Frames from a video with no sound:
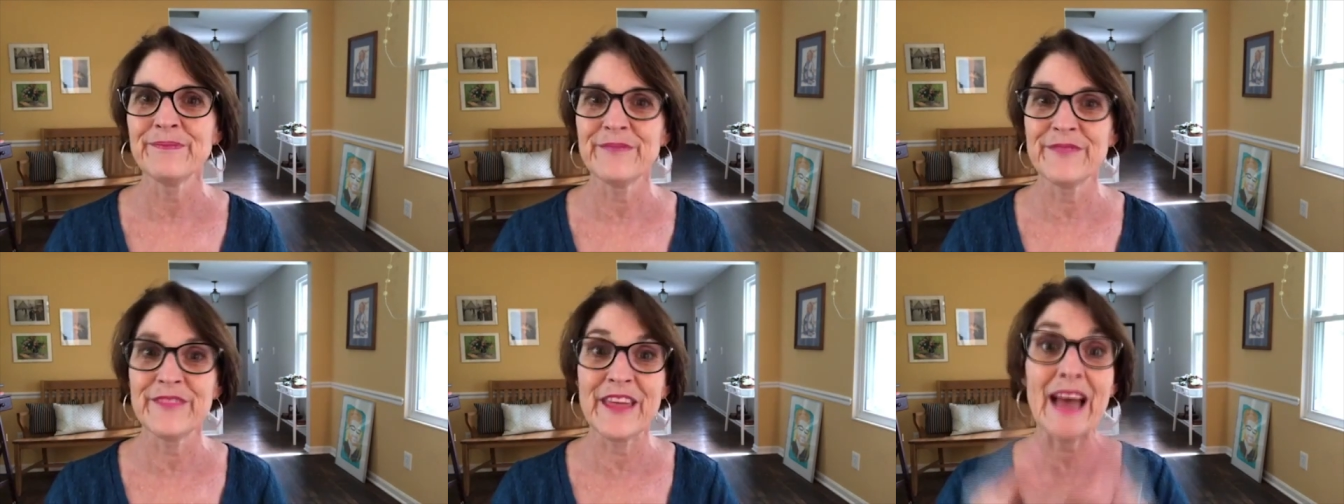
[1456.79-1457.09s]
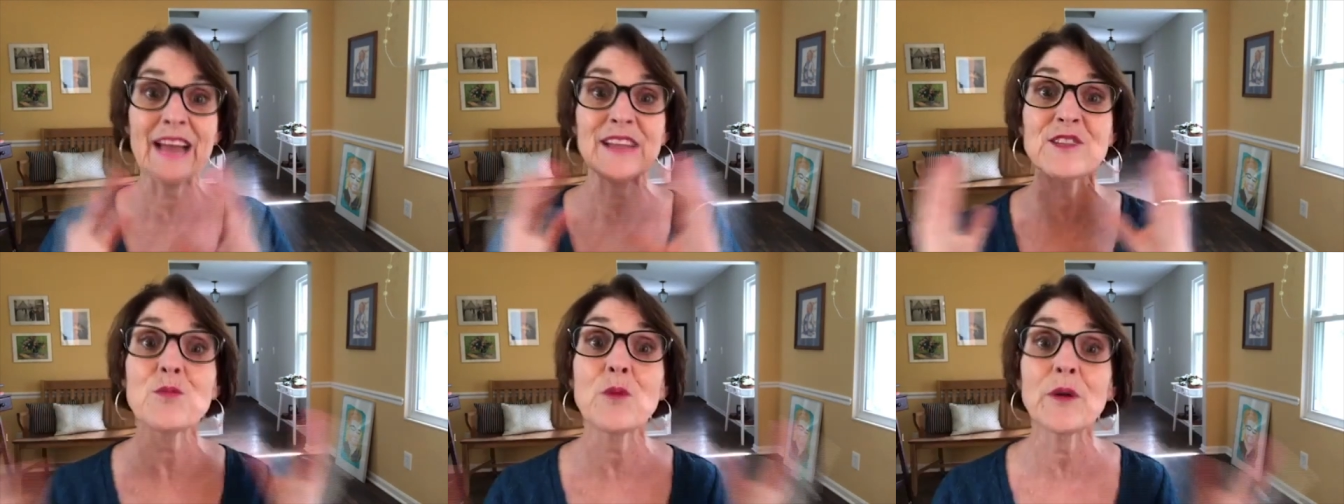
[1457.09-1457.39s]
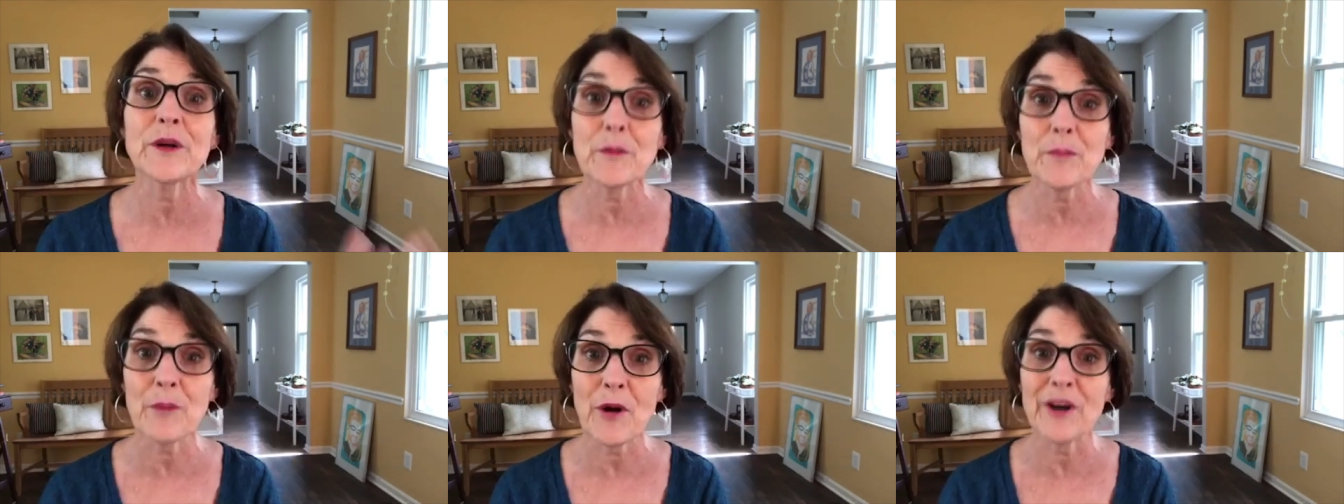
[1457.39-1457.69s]
That's
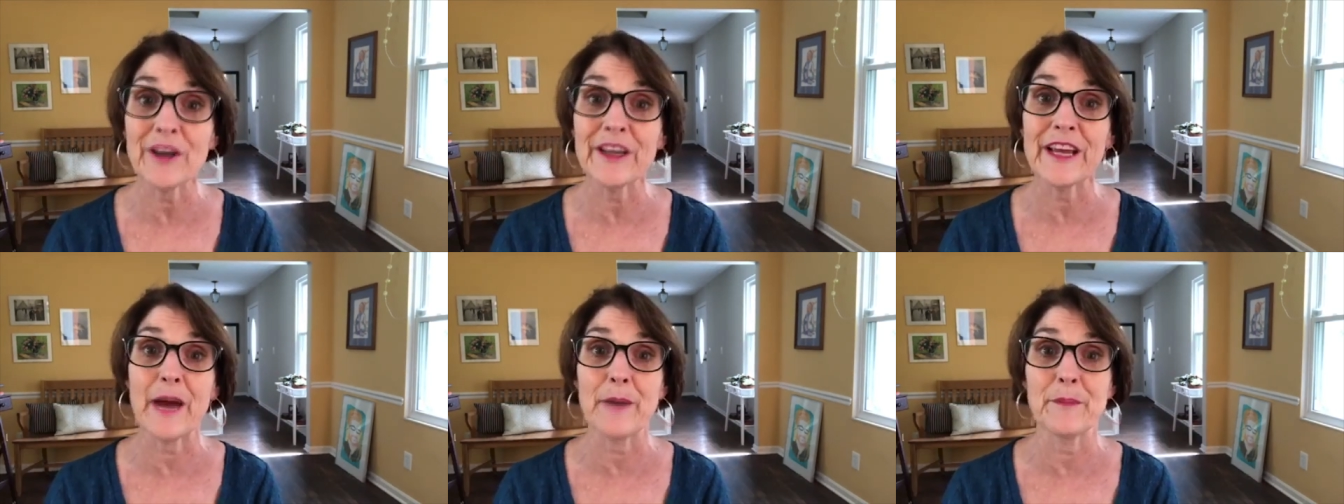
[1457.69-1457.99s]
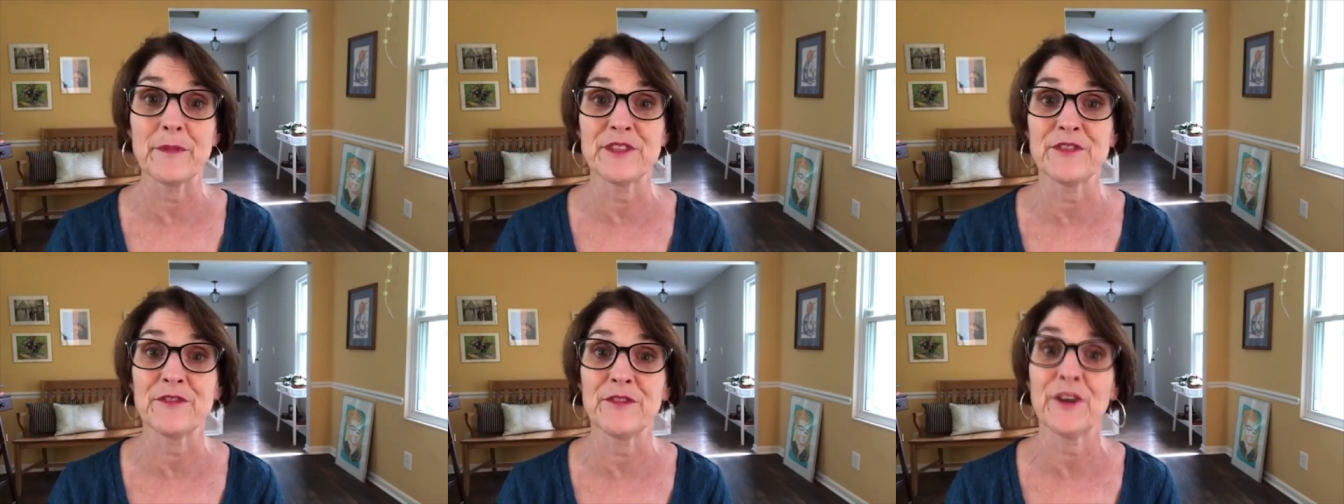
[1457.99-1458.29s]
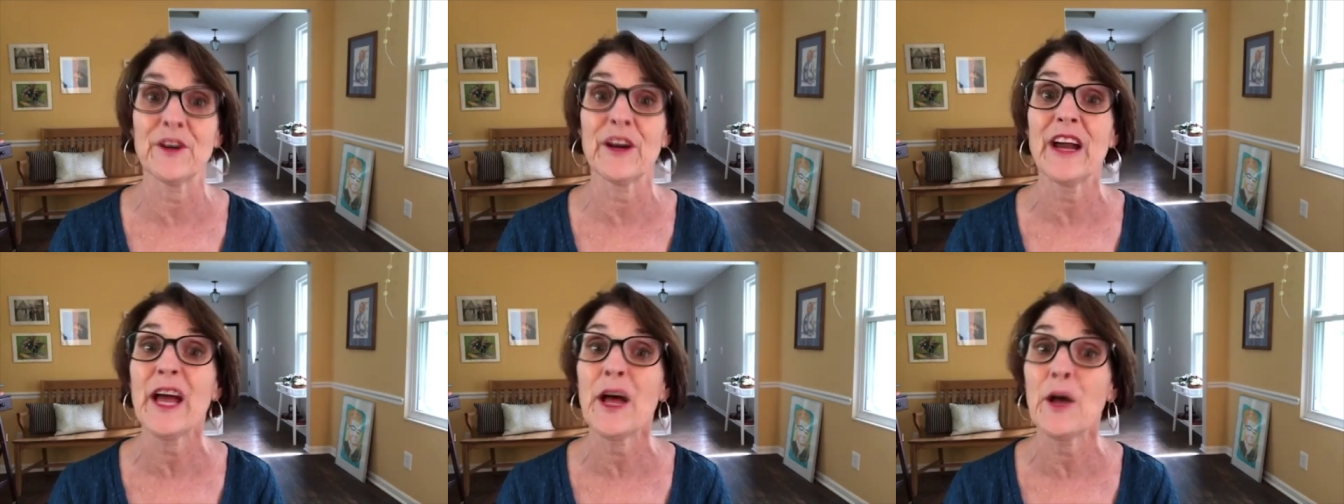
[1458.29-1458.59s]
what a party
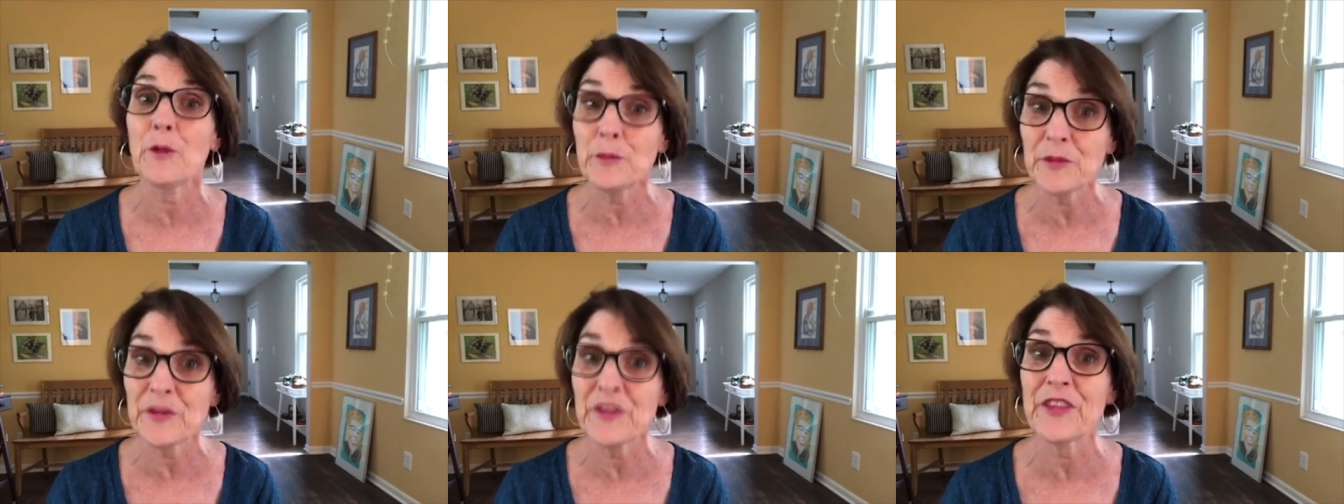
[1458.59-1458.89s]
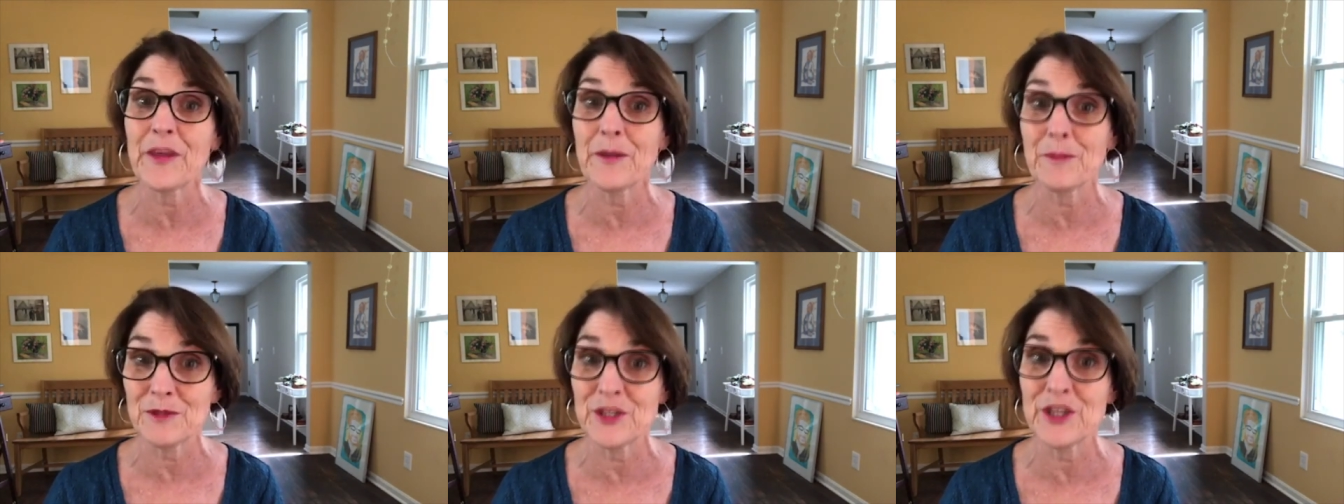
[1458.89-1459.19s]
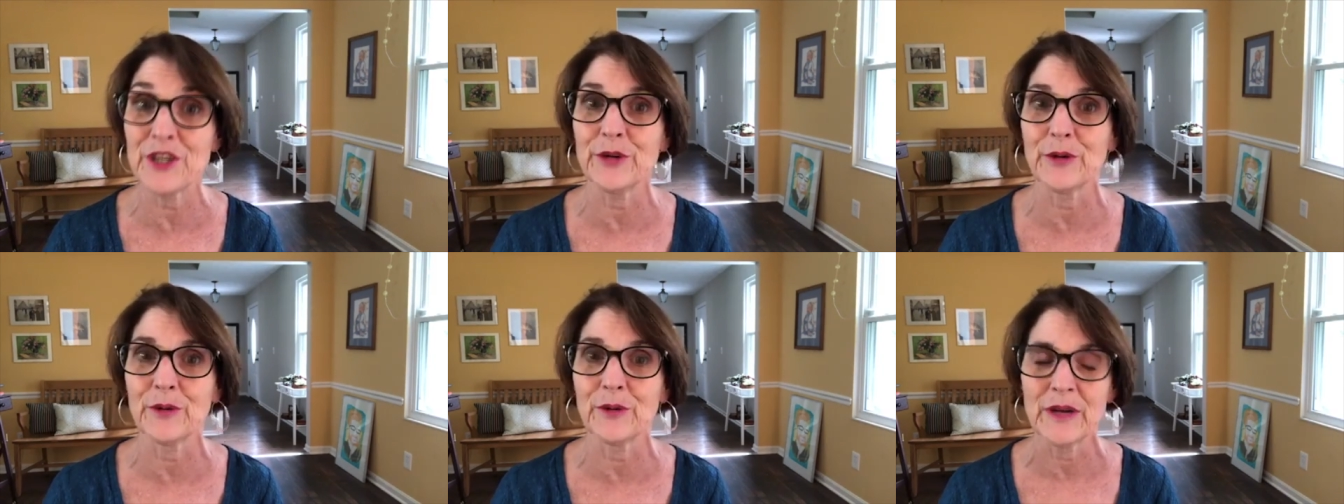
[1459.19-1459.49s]
atmosphere helps them
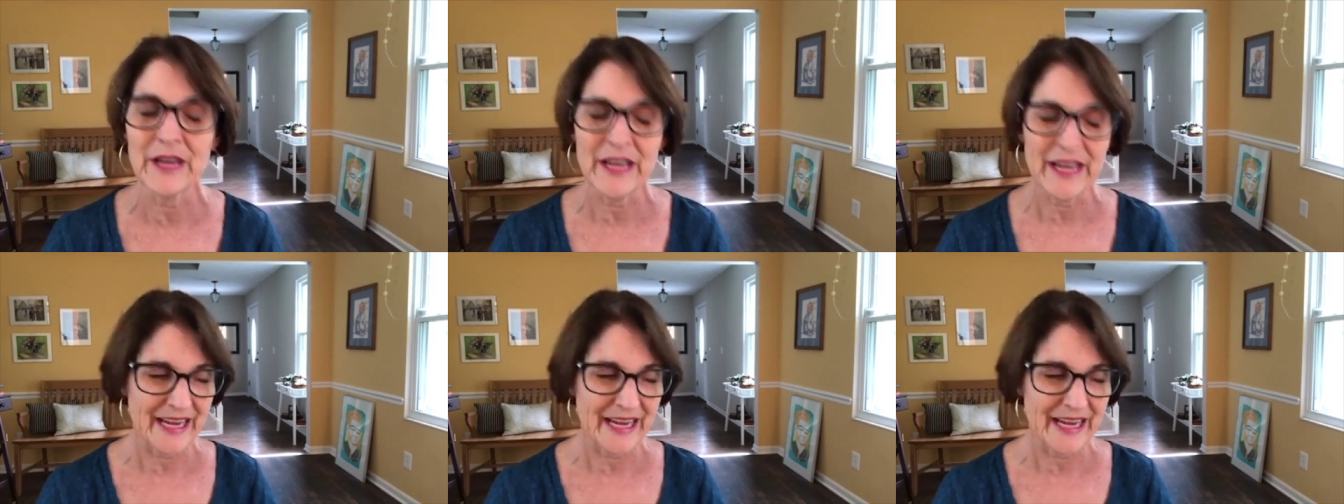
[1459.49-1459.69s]
do.